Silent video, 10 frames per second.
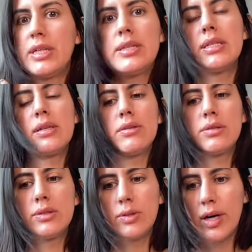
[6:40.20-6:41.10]
seconds.
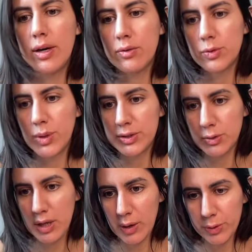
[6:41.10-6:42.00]
So
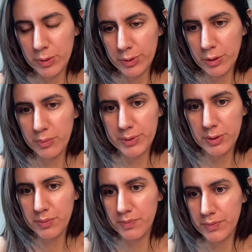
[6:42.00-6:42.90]
how you crop, you
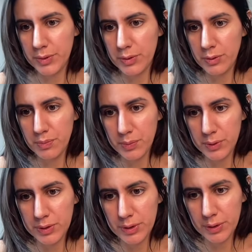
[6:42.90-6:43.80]
put
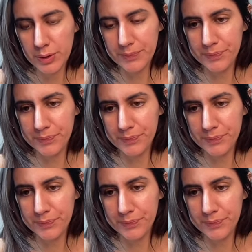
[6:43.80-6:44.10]
your